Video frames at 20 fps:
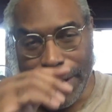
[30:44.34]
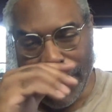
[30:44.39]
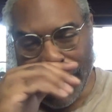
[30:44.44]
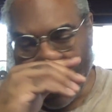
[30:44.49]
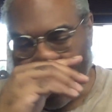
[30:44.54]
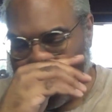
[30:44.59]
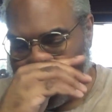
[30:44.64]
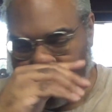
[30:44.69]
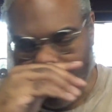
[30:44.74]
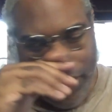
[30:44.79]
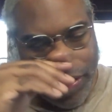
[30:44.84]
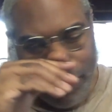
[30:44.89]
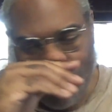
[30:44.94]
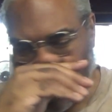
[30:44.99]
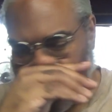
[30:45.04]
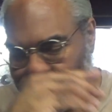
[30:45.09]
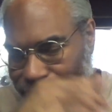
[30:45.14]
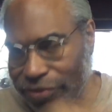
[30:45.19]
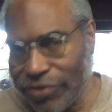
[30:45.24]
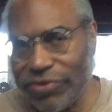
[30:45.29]
now they'll
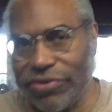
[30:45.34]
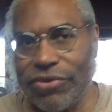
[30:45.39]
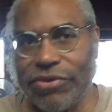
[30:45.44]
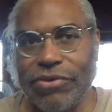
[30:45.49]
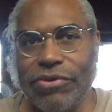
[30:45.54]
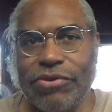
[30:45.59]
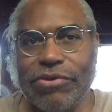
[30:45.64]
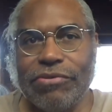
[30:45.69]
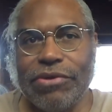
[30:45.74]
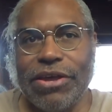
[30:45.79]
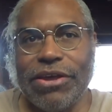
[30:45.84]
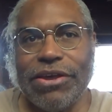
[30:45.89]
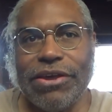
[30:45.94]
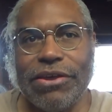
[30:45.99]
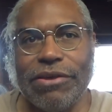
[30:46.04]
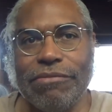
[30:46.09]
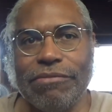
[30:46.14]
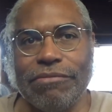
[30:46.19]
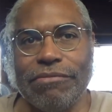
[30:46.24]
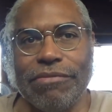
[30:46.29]
be able to
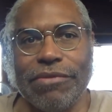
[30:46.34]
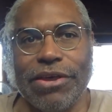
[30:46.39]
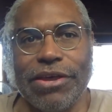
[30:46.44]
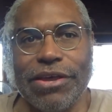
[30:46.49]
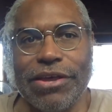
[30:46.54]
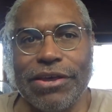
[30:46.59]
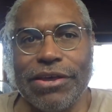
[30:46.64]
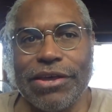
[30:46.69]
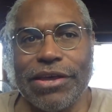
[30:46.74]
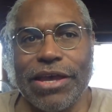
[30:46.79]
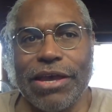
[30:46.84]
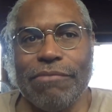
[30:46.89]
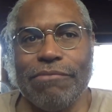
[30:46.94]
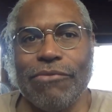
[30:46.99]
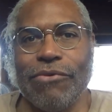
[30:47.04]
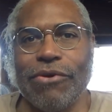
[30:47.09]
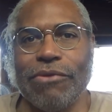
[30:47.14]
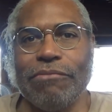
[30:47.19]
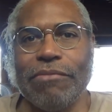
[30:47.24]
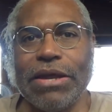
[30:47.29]
uh, uh, get
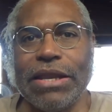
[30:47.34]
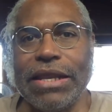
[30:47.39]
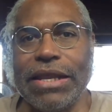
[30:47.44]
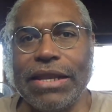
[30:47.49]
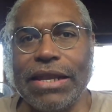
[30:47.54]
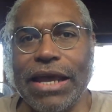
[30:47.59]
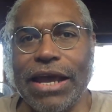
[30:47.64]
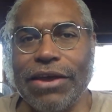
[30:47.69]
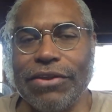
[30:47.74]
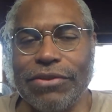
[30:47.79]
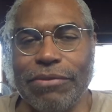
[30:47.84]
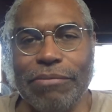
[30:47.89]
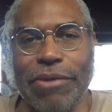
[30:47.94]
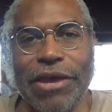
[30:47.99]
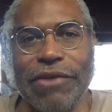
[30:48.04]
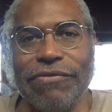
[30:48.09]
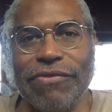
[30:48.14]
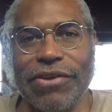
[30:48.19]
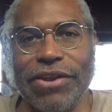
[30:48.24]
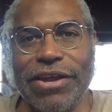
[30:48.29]
more money now to
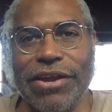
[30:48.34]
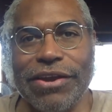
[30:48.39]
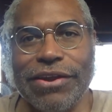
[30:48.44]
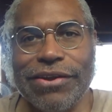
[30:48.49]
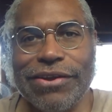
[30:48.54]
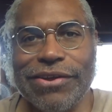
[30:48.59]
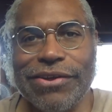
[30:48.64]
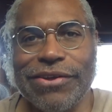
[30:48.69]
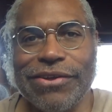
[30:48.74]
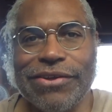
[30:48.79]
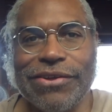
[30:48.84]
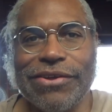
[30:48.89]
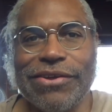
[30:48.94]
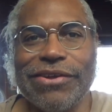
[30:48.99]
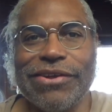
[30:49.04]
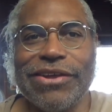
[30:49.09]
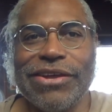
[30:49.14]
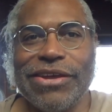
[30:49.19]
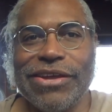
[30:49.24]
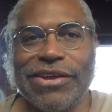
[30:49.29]
pay for their uh,
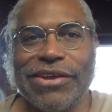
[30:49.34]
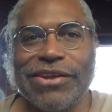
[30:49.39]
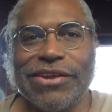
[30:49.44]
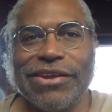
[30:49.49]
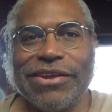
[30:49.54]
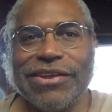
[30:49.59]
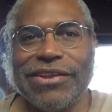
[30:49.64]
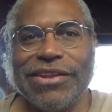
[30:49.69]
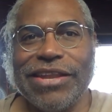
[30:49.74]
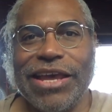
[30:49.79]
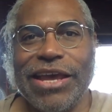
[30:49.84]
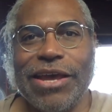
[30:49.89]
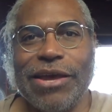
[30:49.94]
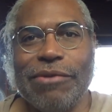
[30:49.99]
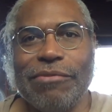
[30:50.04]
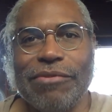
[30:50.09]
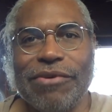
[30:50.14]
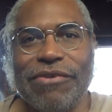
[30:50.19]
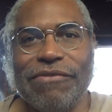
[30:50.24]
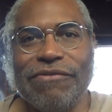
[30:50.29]
uh,
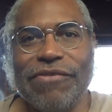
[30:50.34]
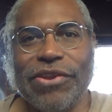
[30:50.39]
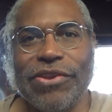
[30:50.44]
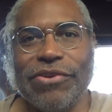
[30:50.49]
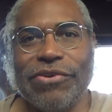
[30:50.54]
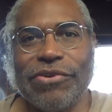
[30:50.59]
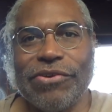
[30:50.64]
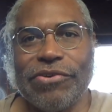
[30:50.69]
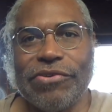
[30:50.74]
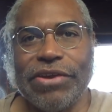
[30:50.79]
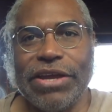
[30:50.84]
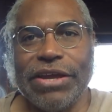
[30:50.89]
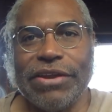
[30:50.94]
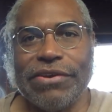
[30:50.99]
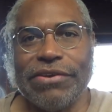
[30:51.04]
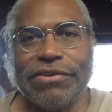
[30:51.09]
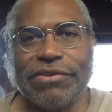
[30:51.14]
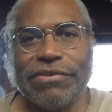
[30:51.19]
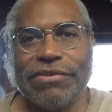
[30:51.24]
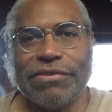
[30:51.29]
damn uh, video
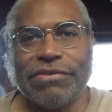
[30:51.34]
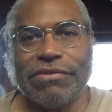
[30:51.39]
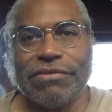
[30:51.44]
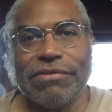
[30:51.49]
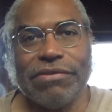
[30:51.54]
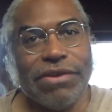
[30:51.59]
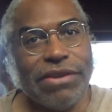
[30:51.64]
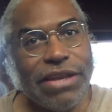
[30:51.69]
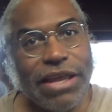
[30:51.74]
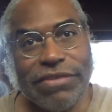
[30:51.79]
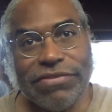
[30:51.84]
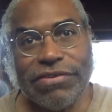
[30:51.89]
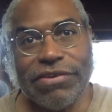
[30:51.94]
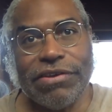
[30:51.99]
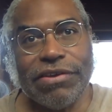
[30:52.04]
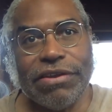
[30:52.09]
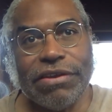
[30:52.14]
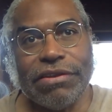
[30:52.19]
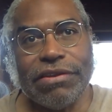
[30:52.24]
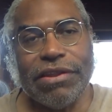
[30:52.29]
creators. And that's a
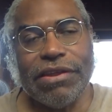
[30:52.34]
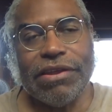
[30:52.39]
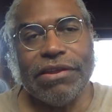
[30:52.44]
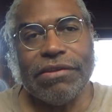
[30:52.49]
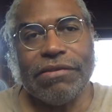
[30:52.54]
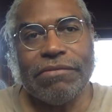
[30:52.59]
good thing.